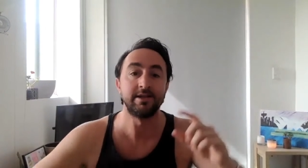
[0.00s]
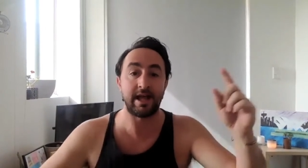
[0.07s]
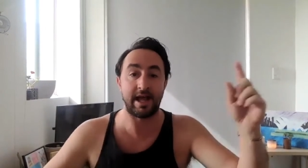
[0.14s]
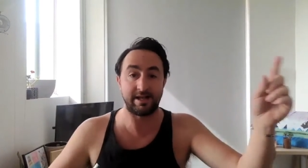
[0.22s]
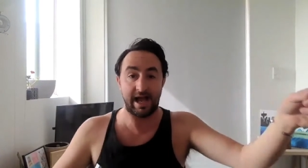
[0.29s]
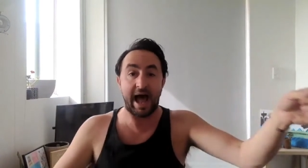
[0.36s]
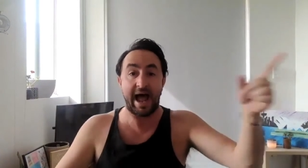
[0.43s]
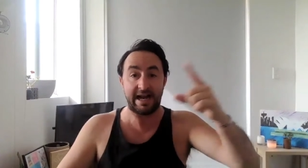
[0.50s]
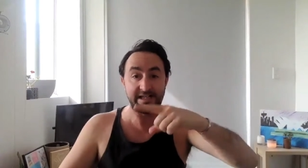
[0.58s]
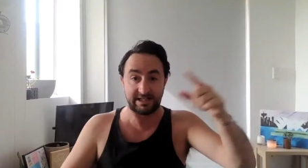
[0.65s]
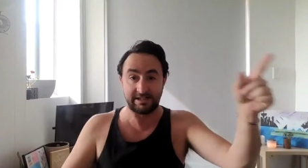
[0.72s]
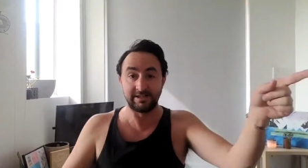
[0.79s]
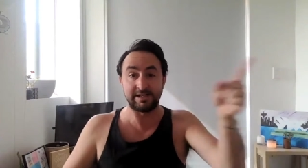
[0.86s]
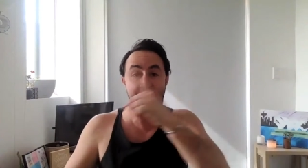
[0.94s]
The
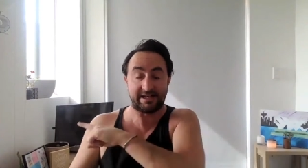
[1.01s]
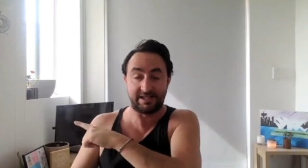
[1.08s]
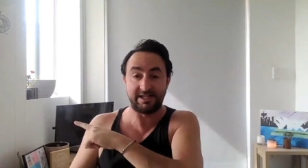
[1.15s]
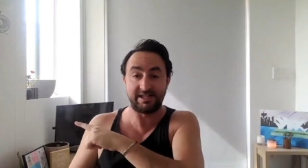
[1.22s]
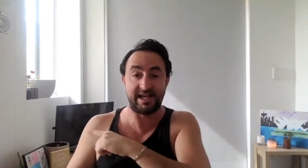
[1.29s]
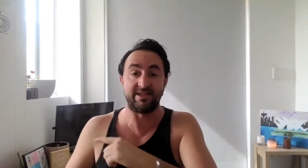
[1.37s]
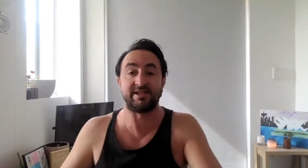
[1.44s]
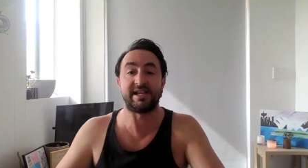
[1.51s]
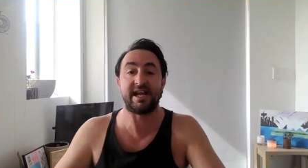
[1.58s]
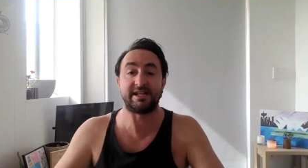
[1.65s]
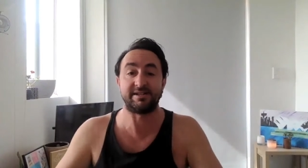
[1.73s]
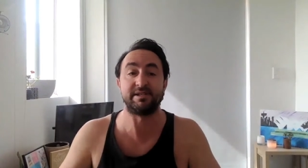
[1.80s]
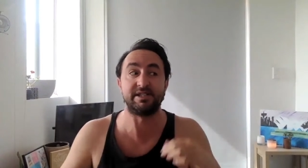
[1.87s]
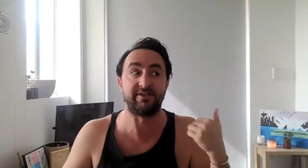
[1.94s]
agent actually sent the
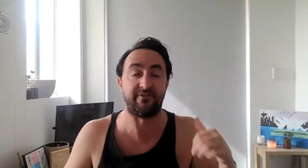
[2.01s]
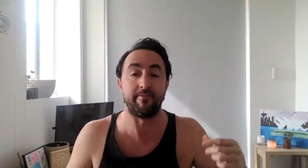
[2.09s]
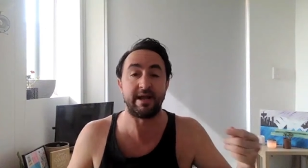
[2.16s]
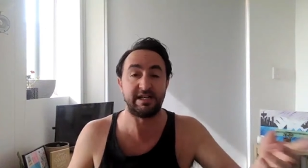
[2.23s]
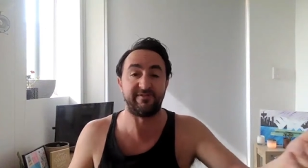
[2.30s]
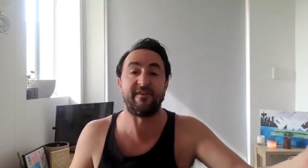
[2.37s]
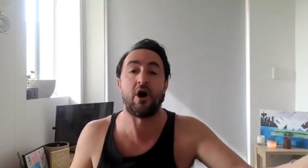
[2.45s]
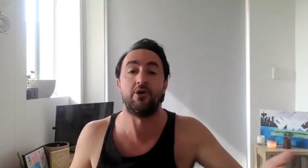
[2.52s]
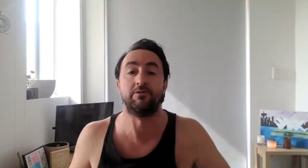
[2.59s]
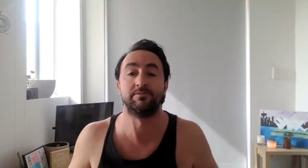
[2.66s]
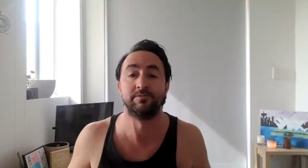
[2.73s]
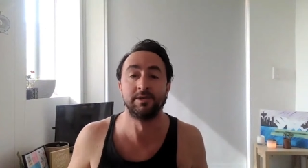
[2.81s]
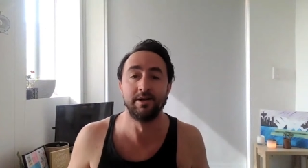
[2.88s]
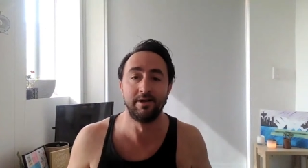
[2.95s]
text message from his phone.
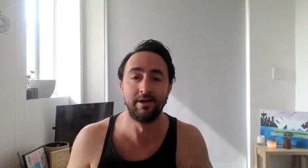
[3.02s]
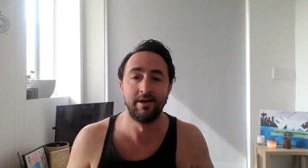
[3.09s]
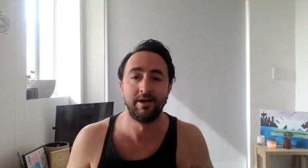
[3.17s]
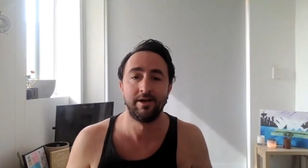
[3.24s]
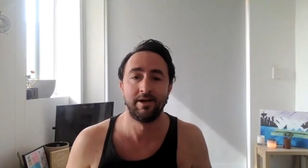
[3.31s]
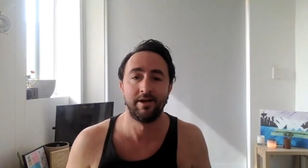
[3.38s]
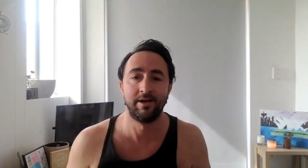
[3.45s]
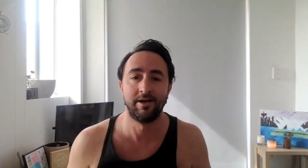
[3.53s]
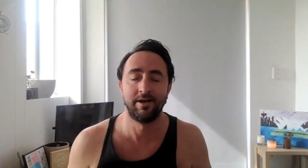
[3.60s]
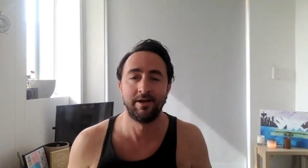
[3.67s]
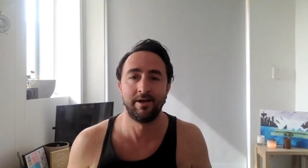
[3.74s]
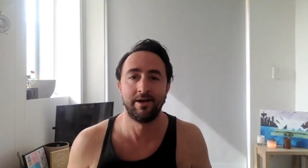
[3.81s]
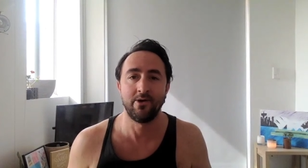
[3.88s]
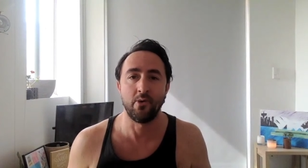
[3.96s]

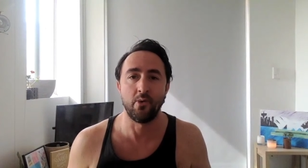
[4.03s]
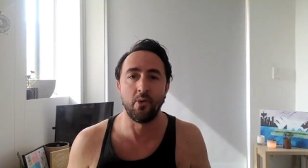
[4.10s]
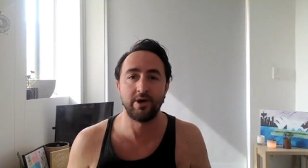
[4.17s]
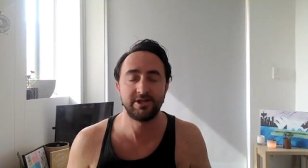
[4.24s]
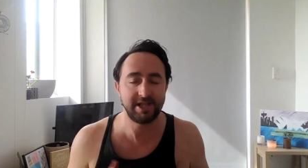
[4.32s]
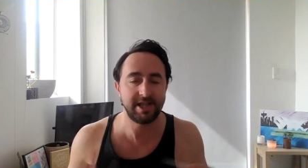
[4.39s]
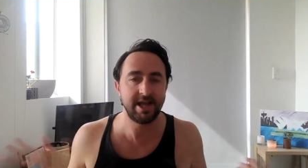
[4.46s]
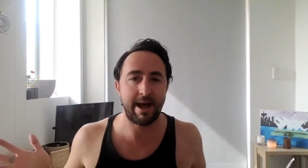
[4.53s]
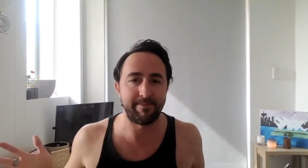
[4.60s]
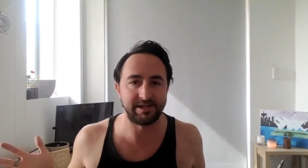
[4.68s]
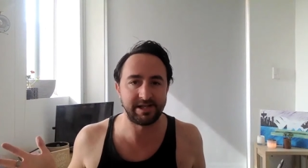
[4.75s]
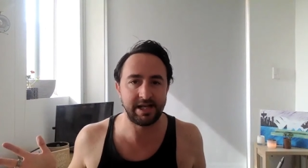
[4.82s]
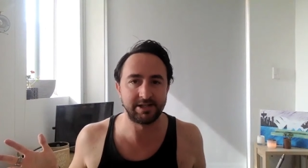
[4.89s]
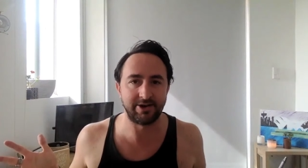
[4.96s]
What do you think
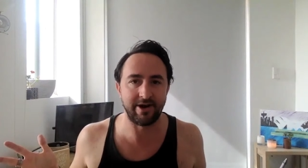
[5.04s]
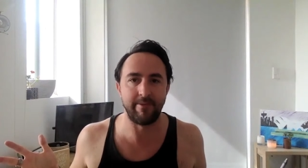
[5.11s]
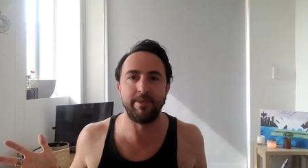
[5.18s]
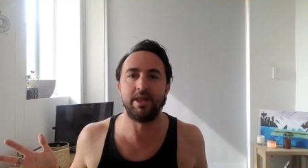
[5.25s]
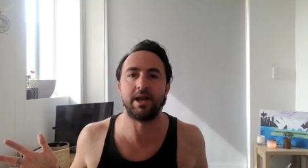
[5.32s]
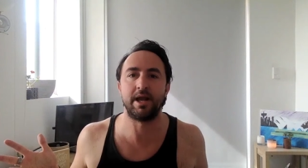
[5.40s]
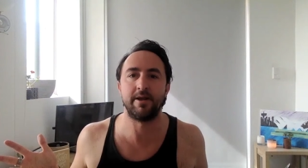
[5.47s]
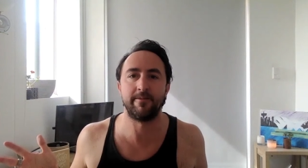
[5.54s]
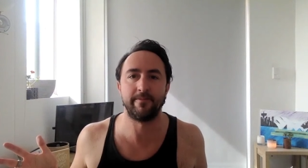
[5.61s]
happened to his credibility?